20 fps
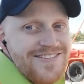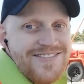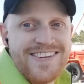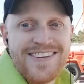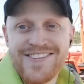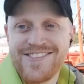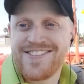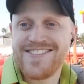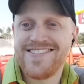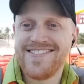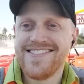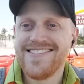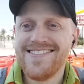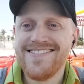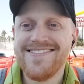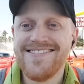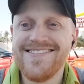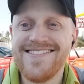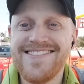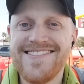this
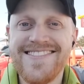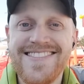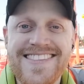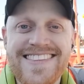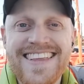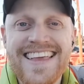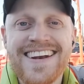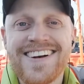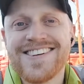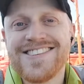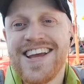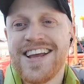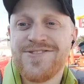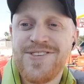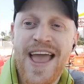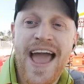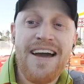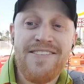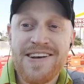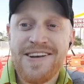interchange.
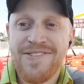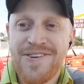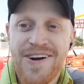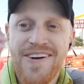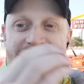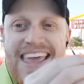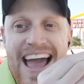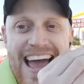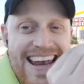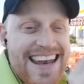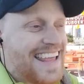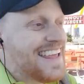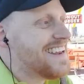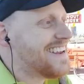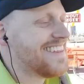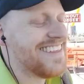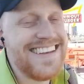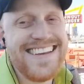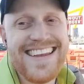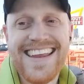We haven't even really gotten
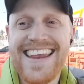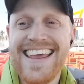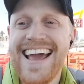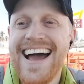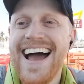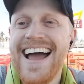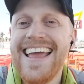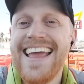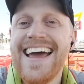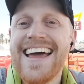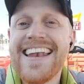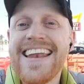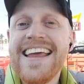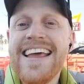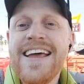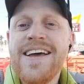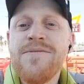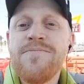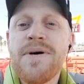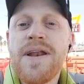into the DDI yet,
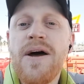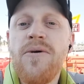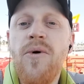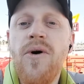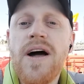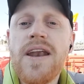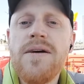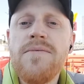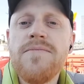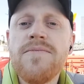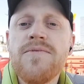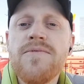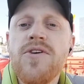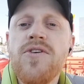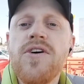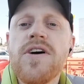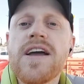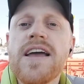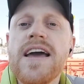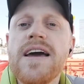but I want to
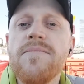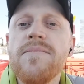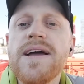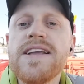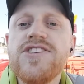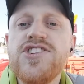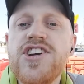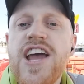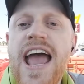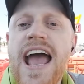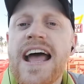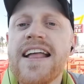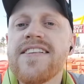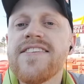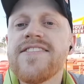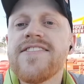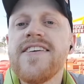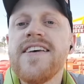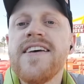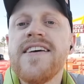look at my
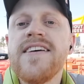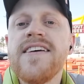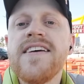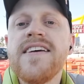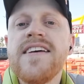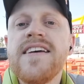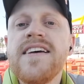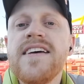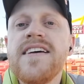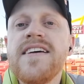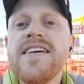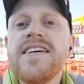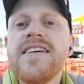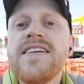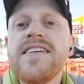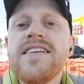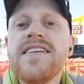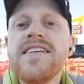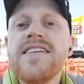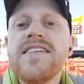chats.
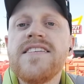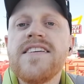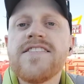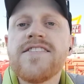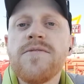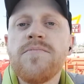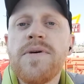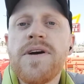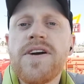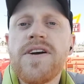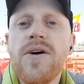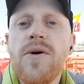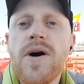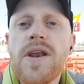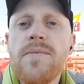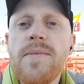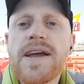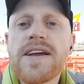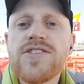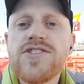Disappeared. I
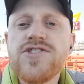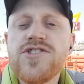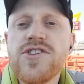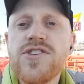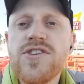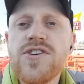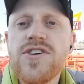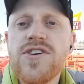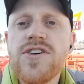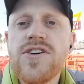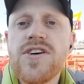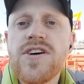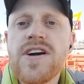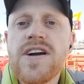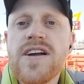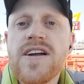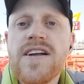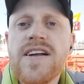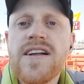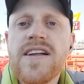want to make sure
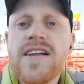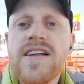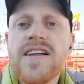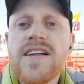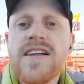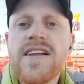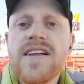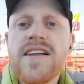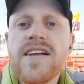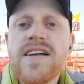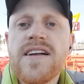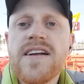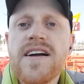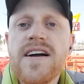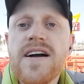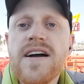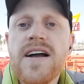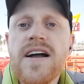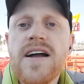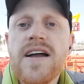
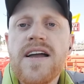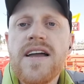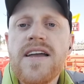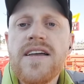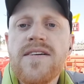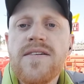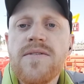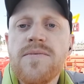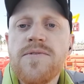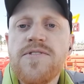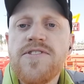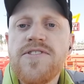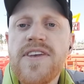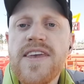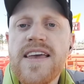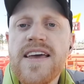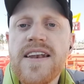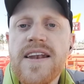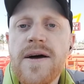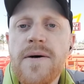I see
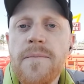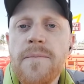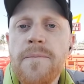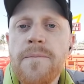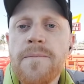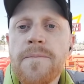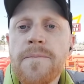them.